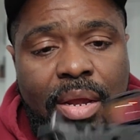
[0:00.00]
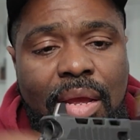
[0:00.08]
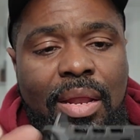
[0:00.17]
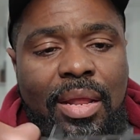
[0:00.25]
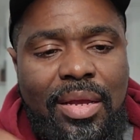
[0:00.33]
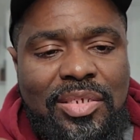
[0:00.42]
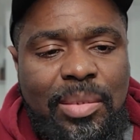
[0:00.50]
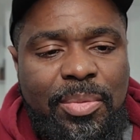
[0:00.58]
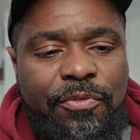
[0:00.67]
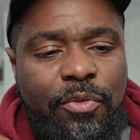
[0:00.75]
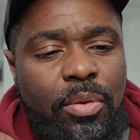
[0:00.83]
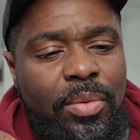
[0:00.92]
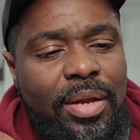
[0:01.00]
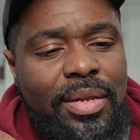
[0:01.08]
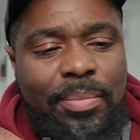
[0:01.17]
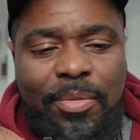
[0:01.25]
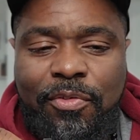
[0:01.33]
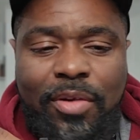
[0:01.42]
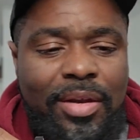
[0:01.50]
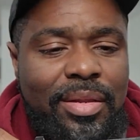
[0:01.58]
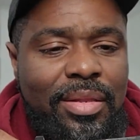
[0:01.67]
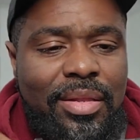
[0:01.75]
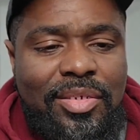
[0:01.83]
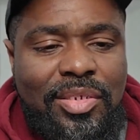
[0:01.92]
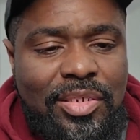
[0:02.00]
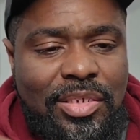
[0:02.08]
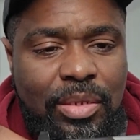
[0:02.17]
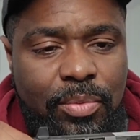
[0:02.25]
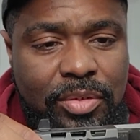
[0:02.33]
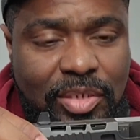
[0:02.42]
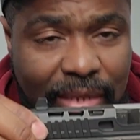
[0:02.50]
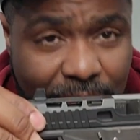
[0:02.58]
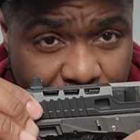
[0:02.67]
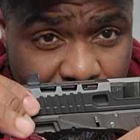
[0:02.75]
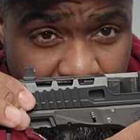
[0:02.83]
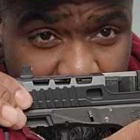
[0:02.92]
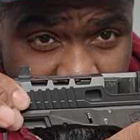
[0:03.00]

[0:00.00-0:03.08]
And like I said before, before I did this thing would stay out of the battery